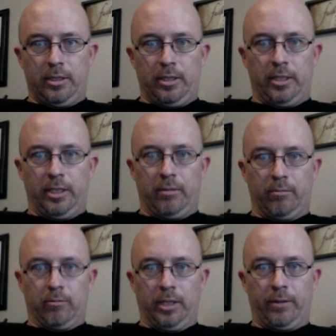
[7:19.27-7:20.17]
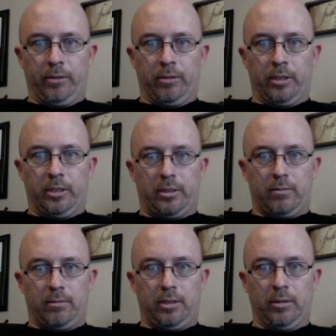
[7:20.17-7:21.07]
and then whatever you want
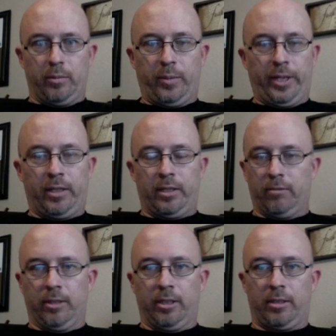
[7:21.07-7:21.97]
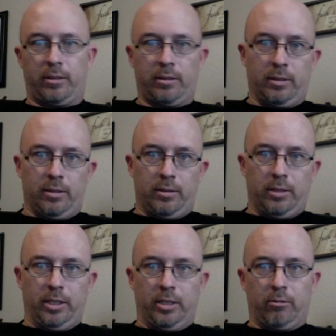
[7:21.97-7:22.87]
to append it with
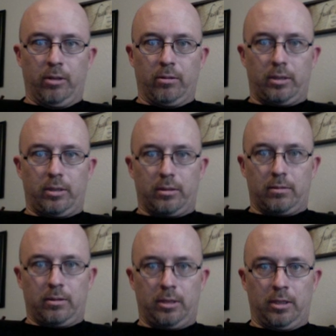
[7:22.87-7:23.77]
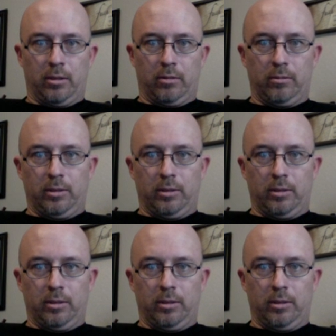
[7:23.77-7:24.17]
in quotes. So